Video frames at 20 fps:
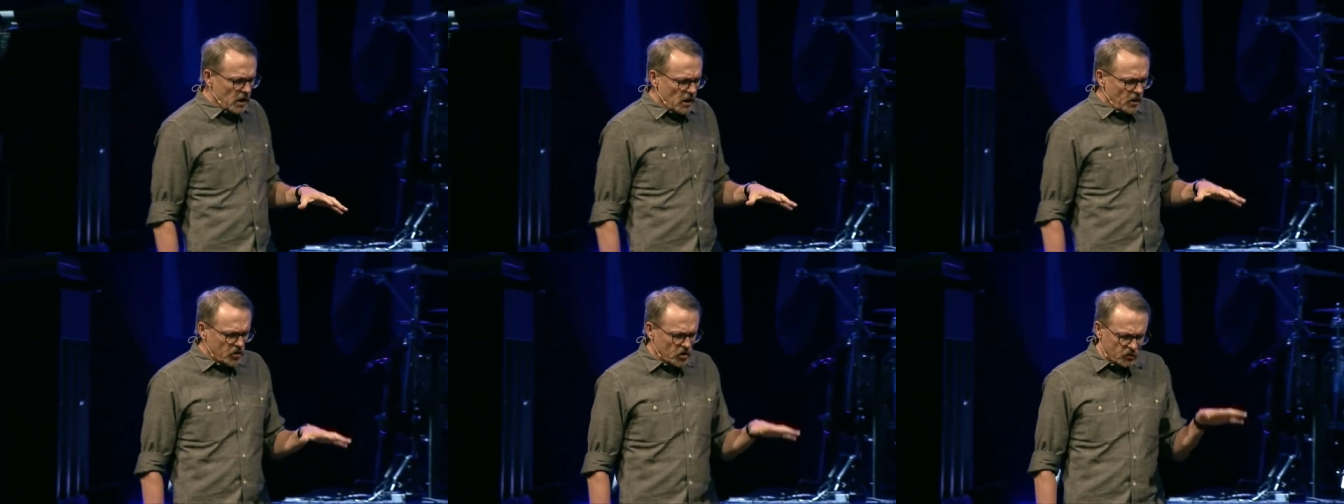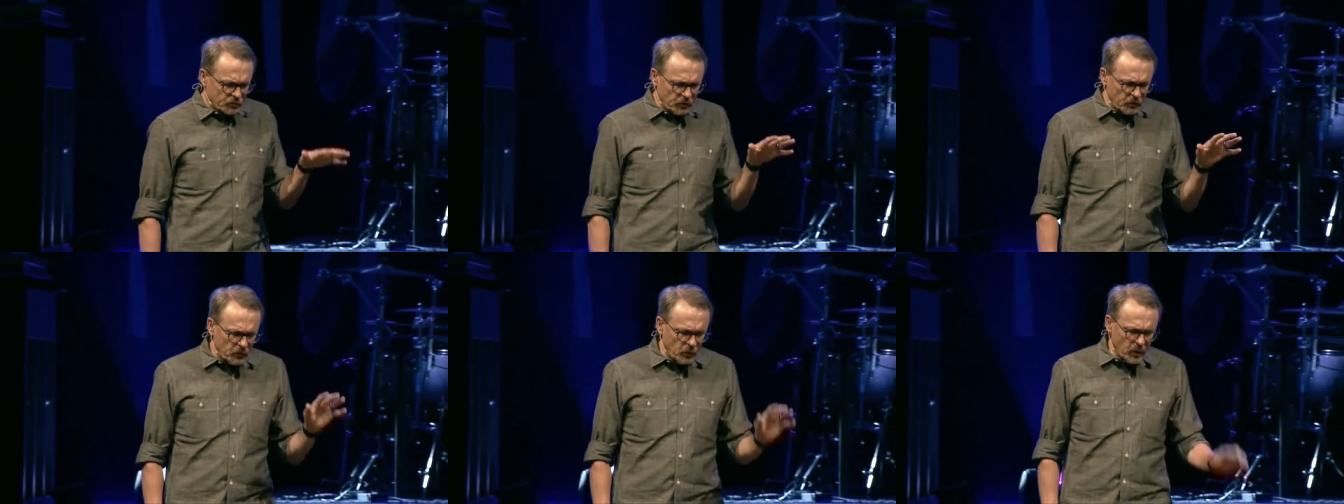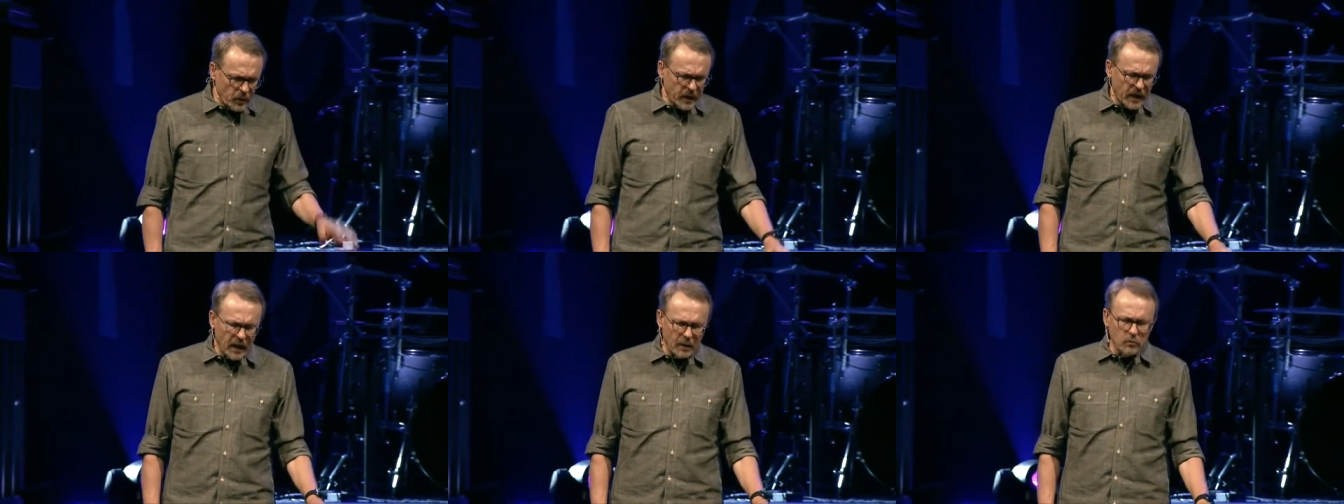just before
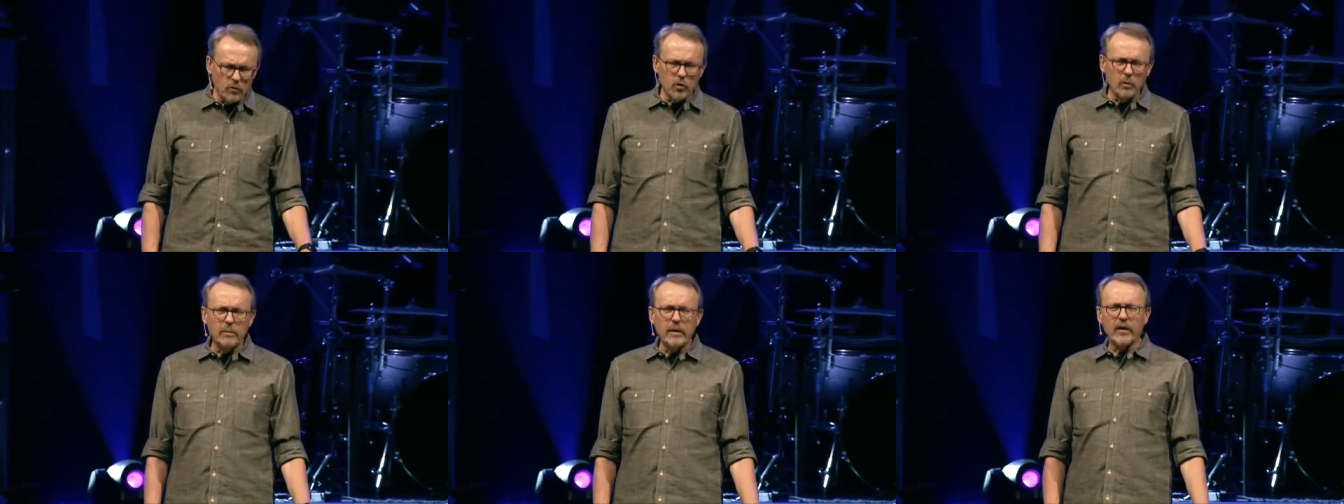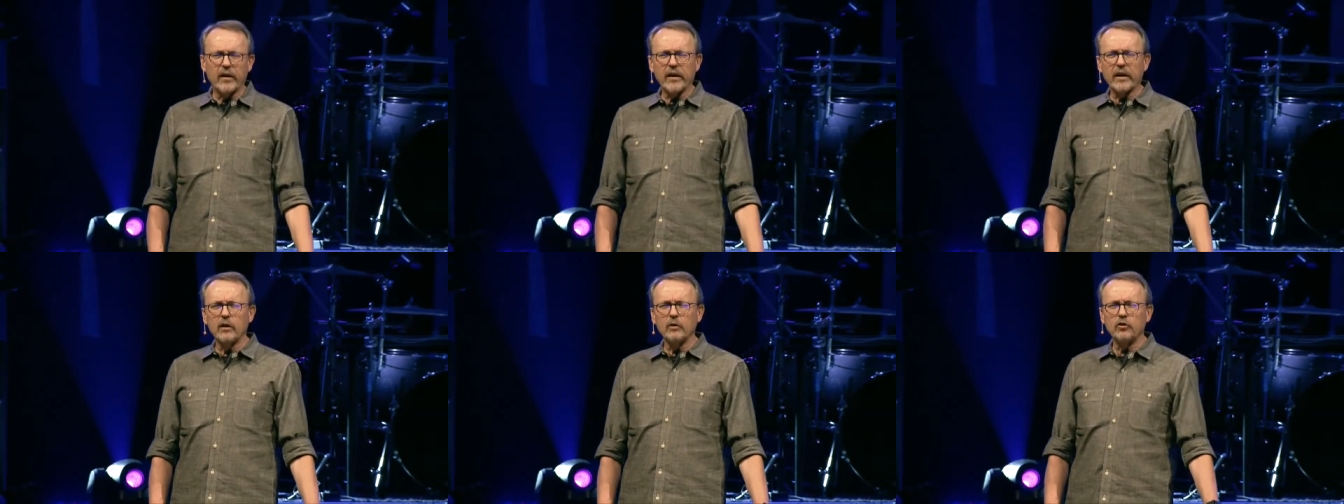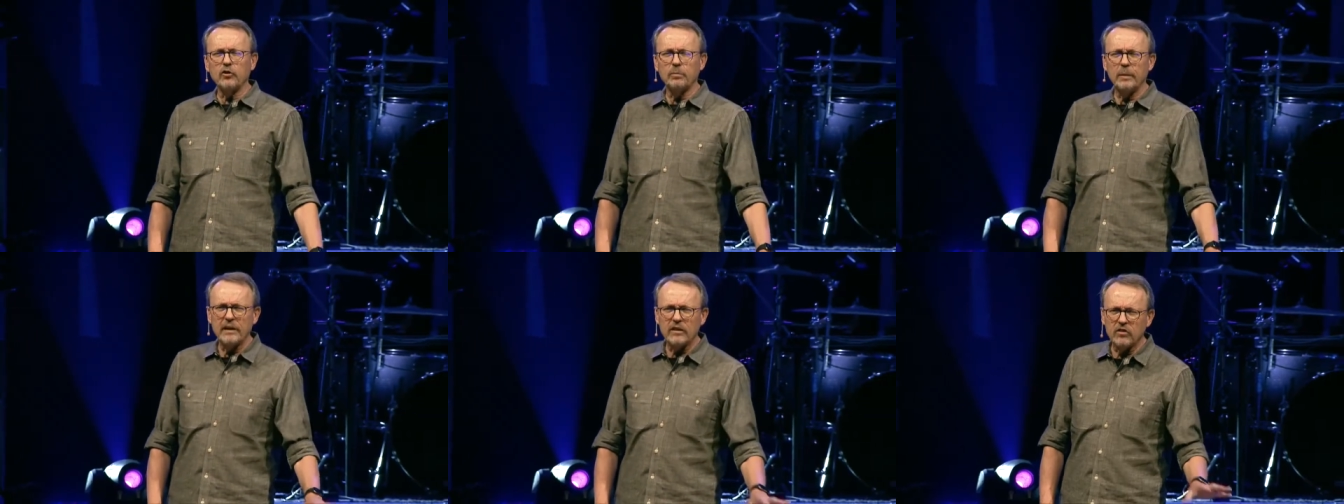he came to America, I
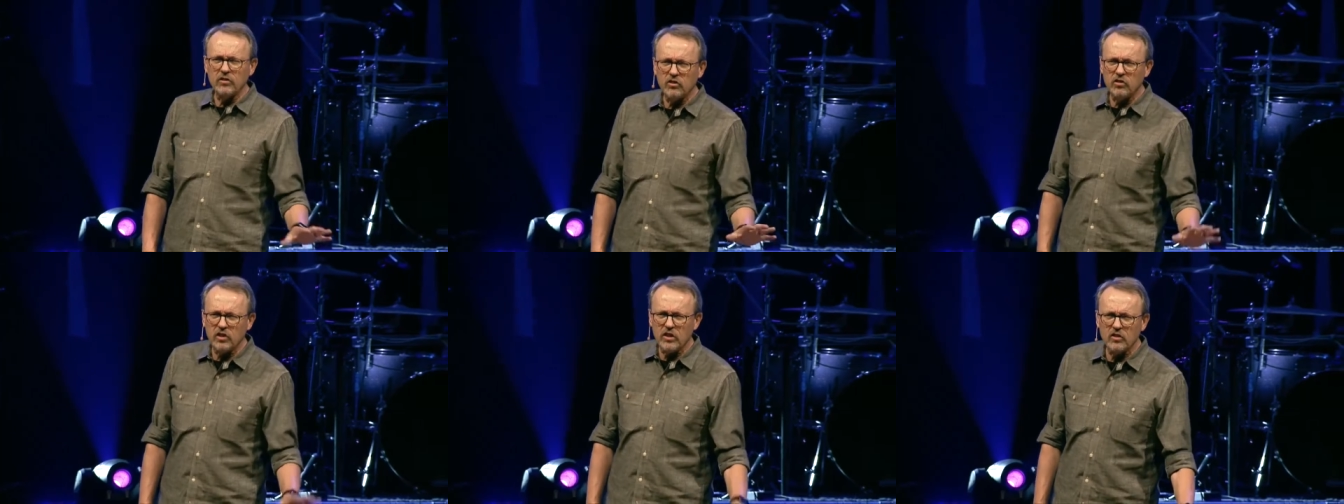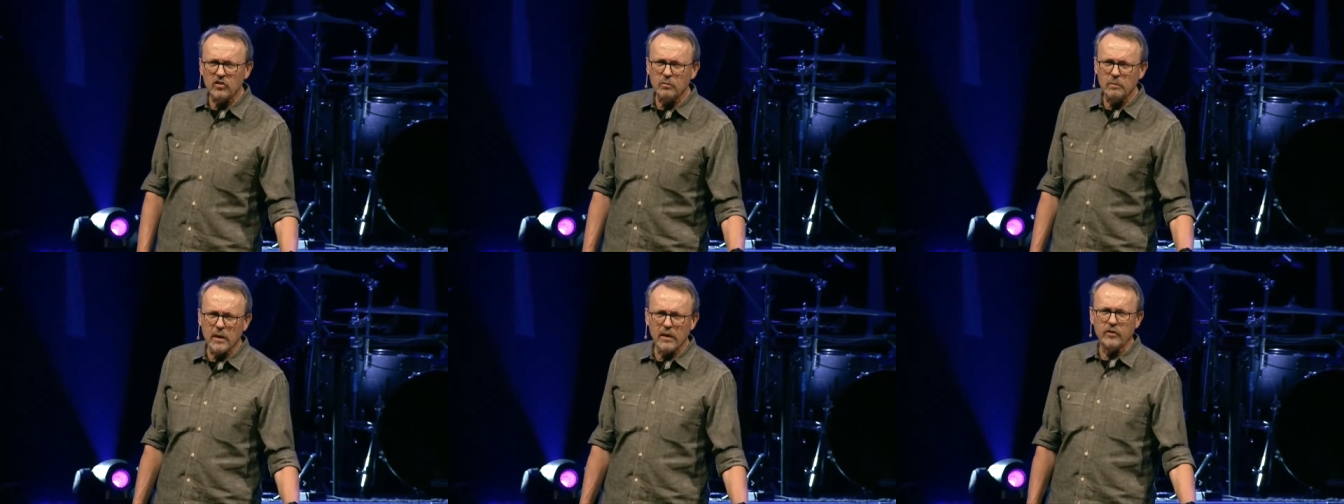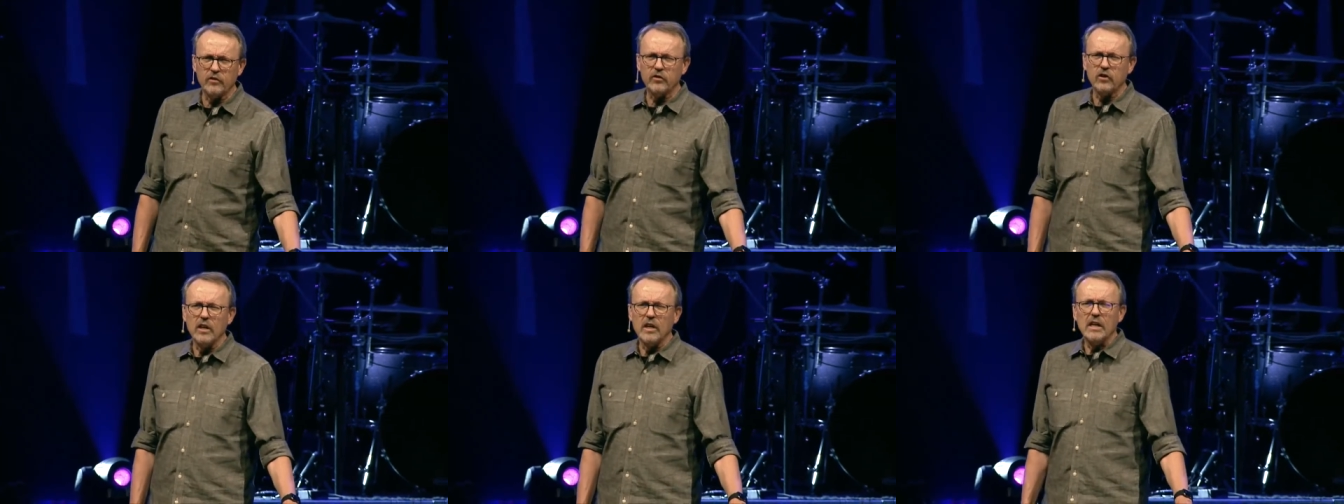spent 6
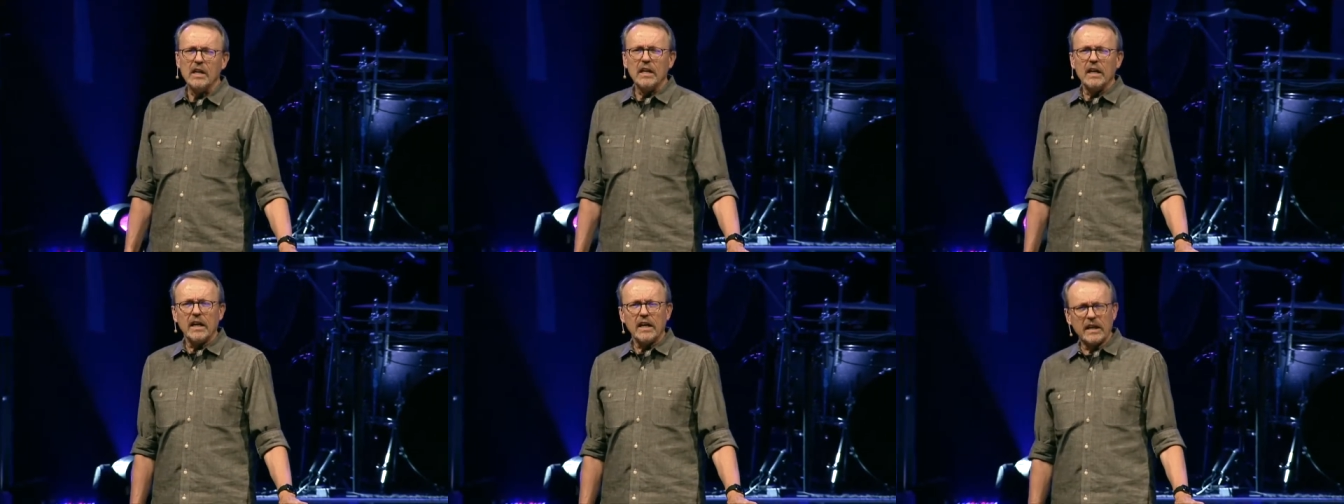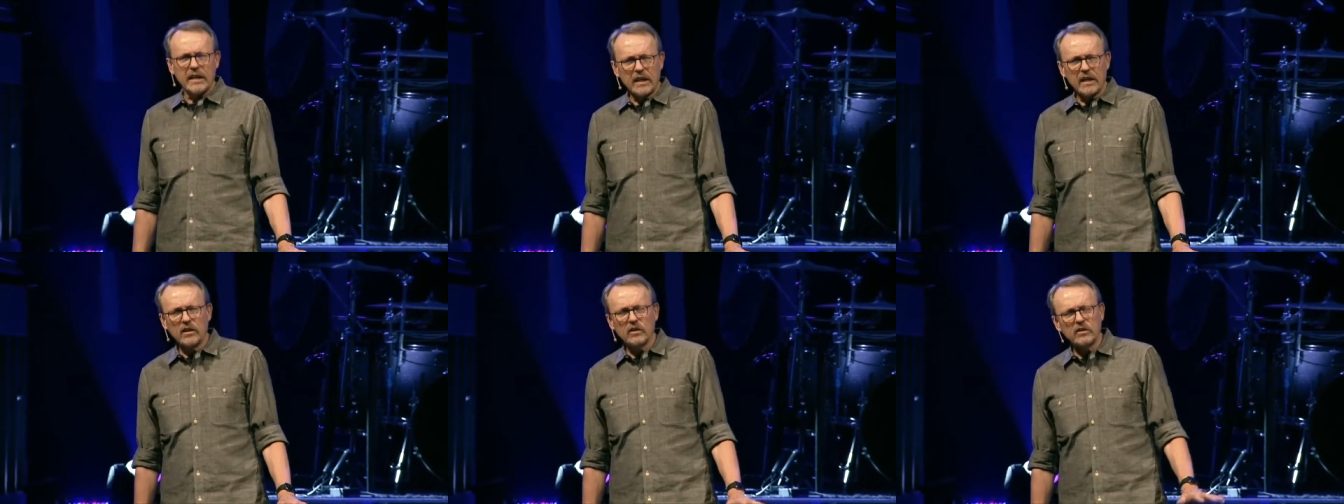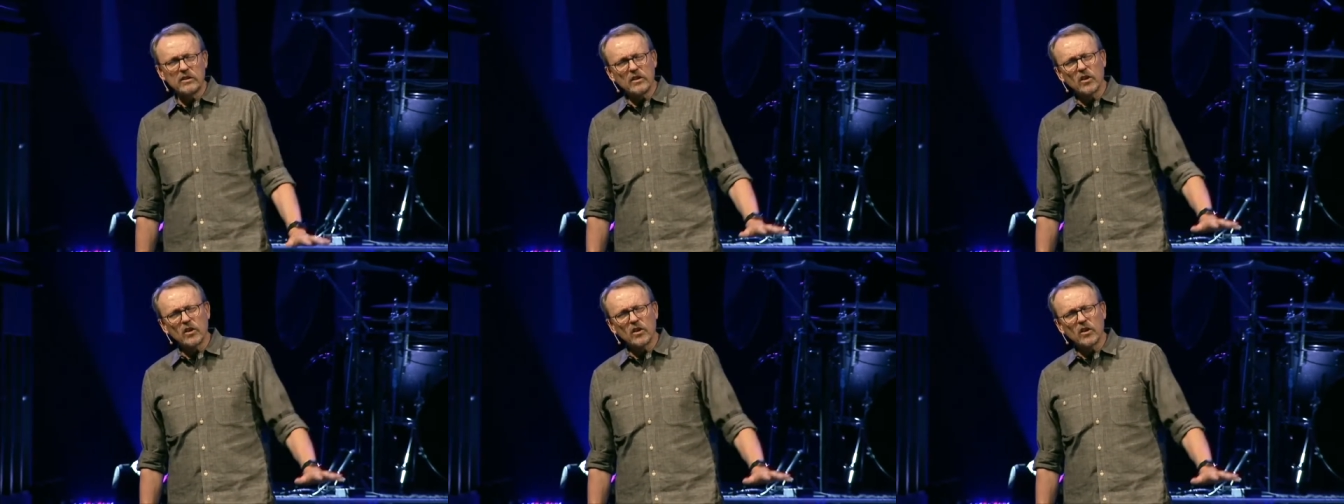months in England.